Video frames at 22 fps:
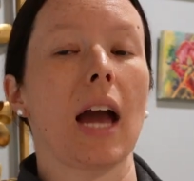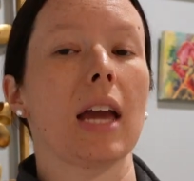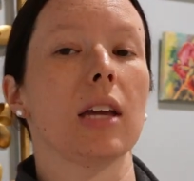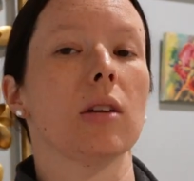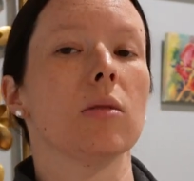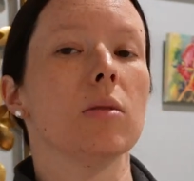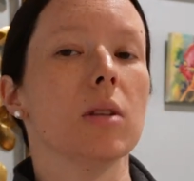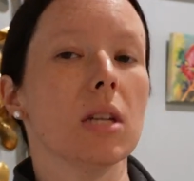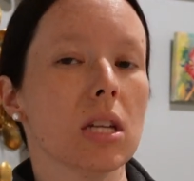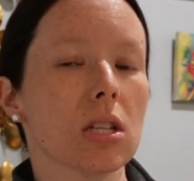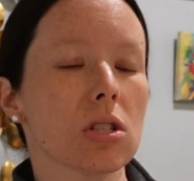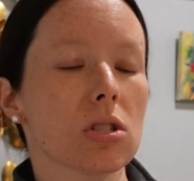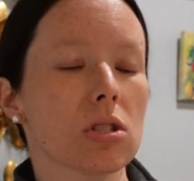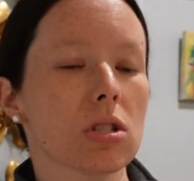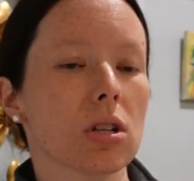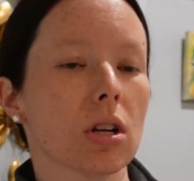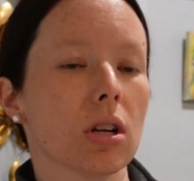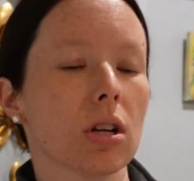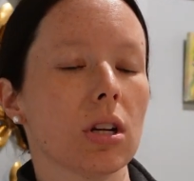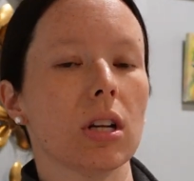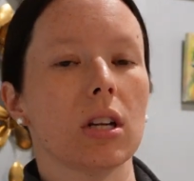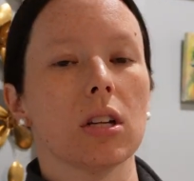IUD
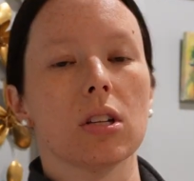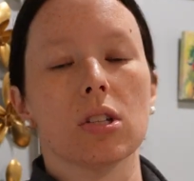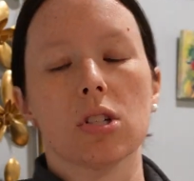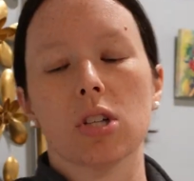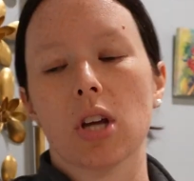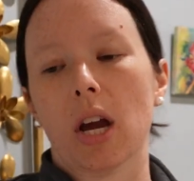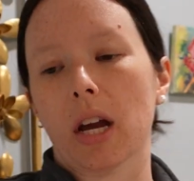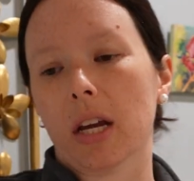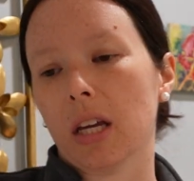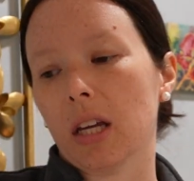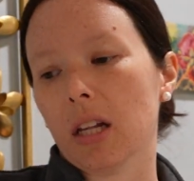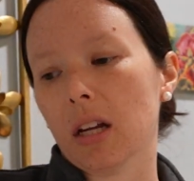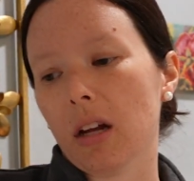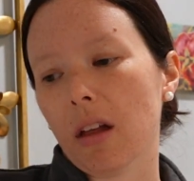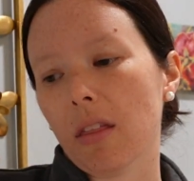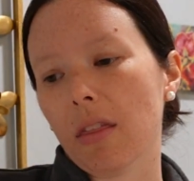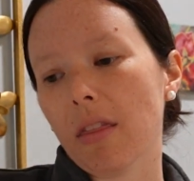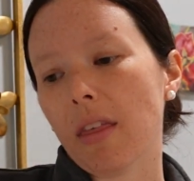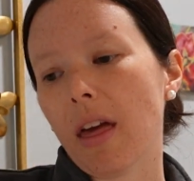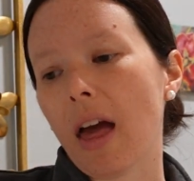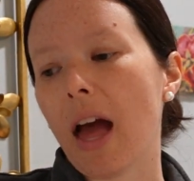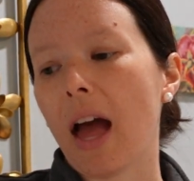inserted and checking
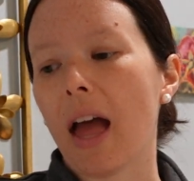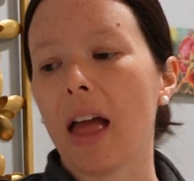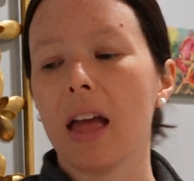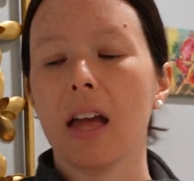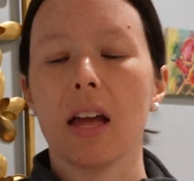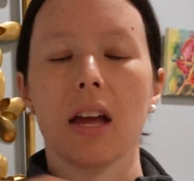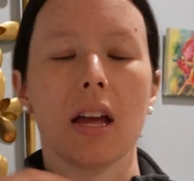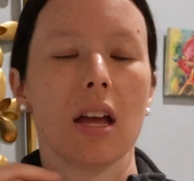on that.